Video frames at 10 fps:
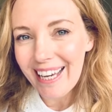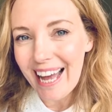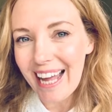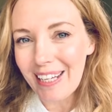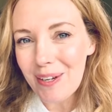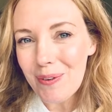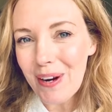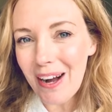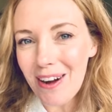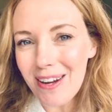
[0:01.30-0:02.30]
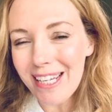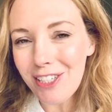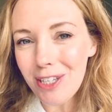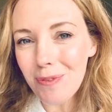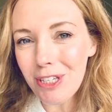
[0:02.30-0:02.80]
Hello, I
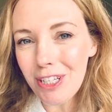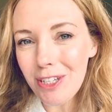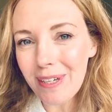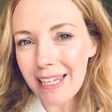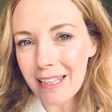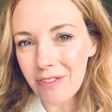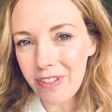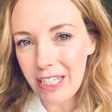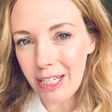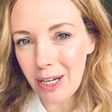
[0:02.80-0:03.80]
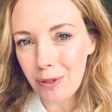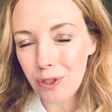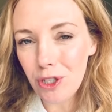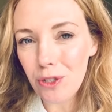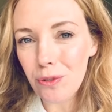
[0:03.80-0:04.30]
just wanted to do a little video
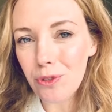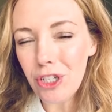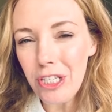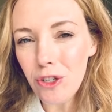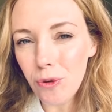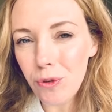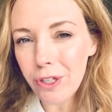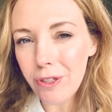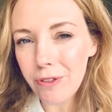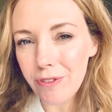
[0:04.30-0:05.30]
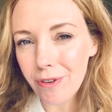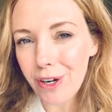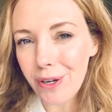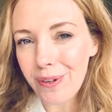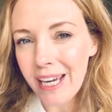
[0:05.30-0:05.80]
to just talk you
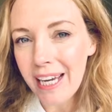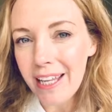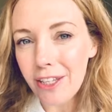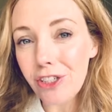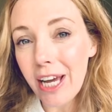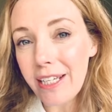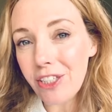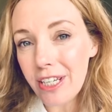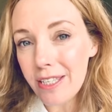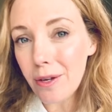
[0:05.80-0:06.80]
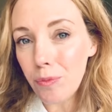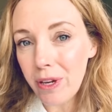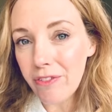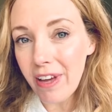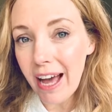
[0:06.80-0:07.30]
through the changes that
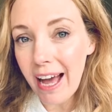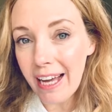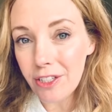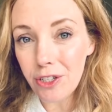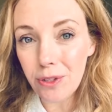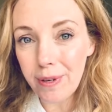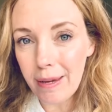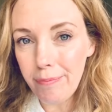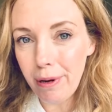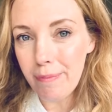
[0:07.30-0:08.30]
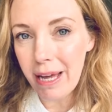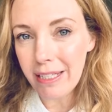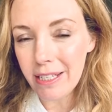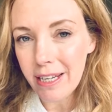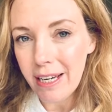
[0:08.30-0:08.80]
we've had to
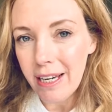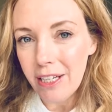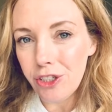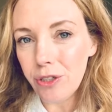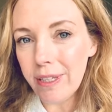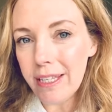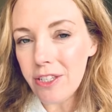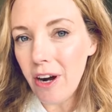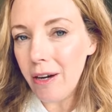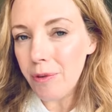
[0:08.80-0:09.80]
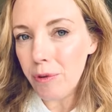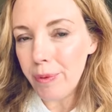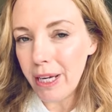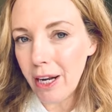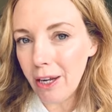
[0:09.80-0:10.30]
implement during this time that we've
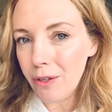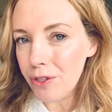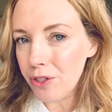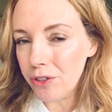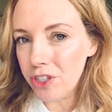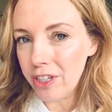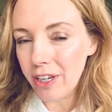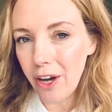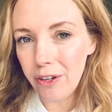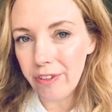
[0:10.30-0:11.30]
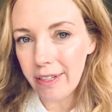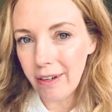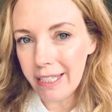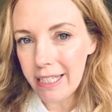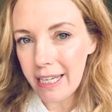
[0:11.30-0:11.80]
been closed due to
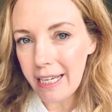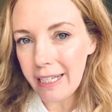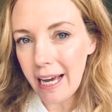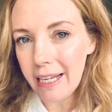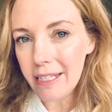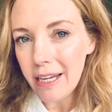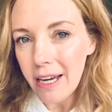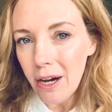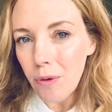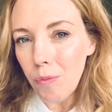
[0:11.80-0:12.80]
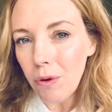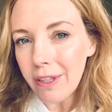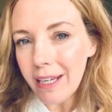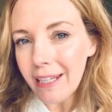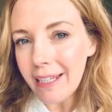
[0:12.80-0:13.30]
COVID-19 and what
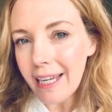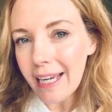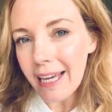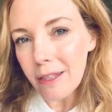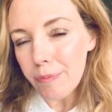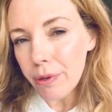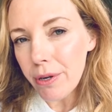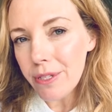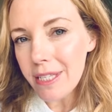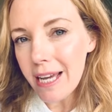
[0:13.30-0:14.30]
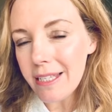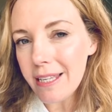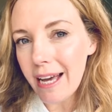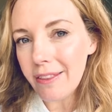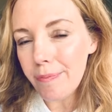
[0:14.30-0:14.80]
the clinic and the process
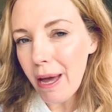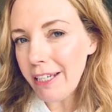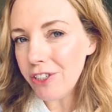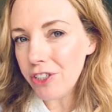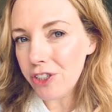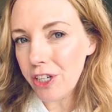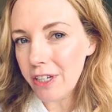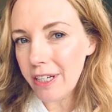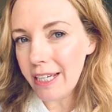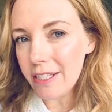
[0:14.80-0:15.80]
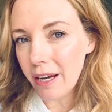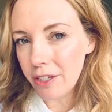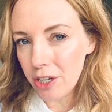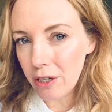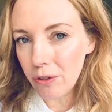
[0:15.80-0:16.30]
and the patient journey is going
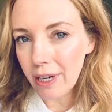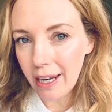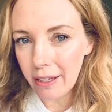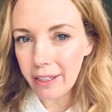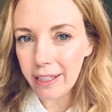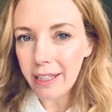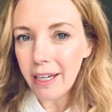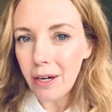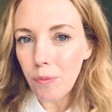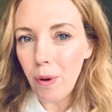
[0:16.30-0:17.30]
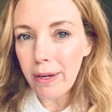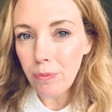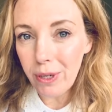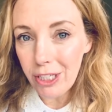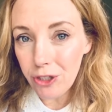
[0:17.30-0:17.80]
to look like when
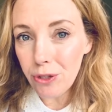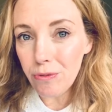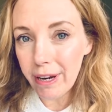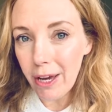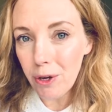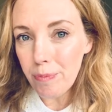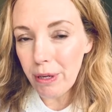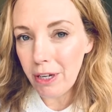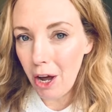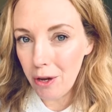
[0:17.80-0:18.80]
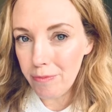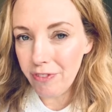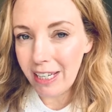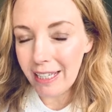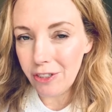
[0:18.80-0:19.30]
we do reopen,
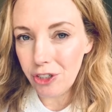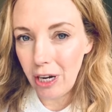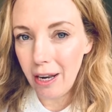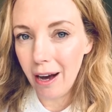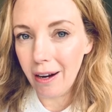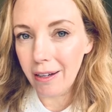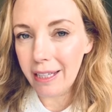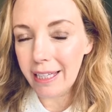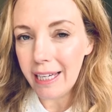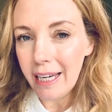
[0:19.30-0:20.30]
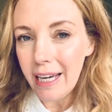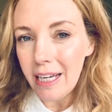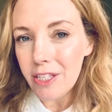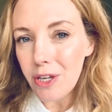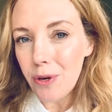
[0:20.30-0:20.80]
hopefully in July.
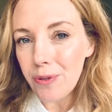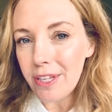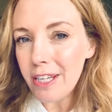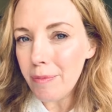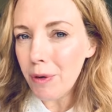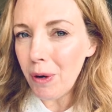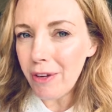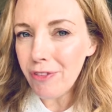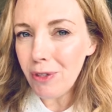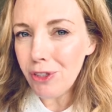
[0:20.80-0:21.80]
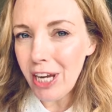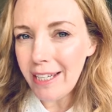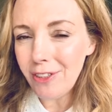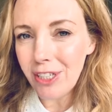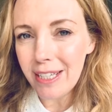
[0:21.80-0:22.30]
So there's going to be quite a few
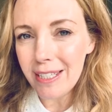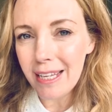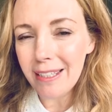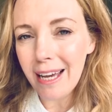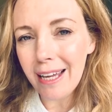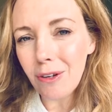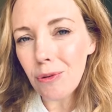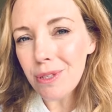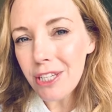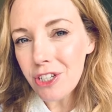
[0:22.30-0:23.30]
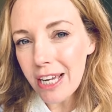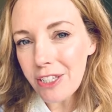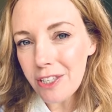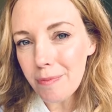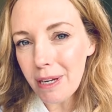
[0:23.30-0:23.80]
changes and all these
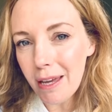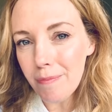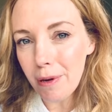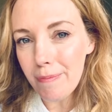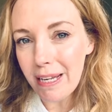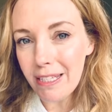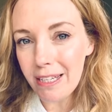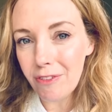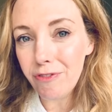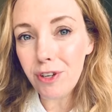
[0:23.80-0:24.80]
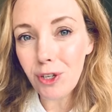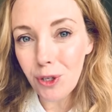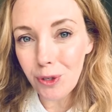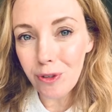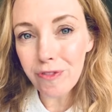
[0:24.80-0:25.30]
changes have been implemented for
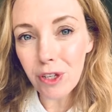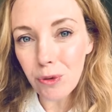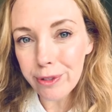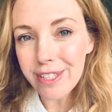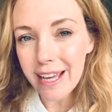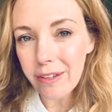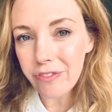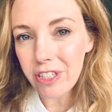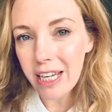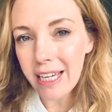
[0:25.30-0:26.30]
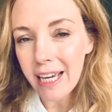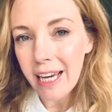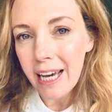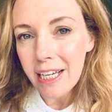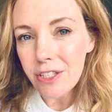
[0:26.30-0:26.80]
you, for your safety,
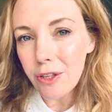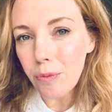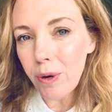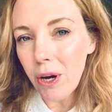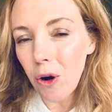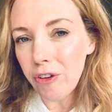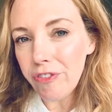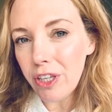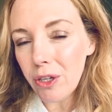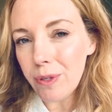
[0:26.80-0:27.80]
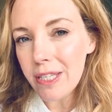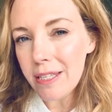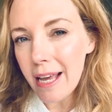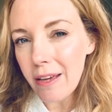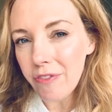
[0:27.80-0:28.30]
so that we offer you a
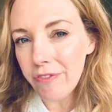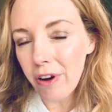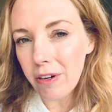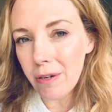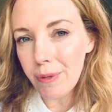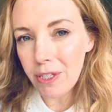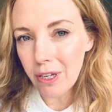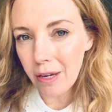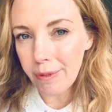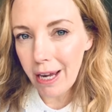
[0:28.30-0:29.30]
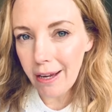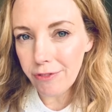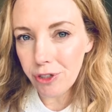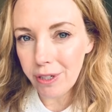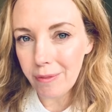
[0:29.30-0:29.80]
safe environment to come and
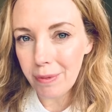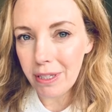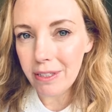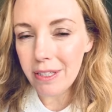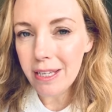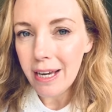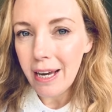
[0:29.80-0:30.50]
have treatments.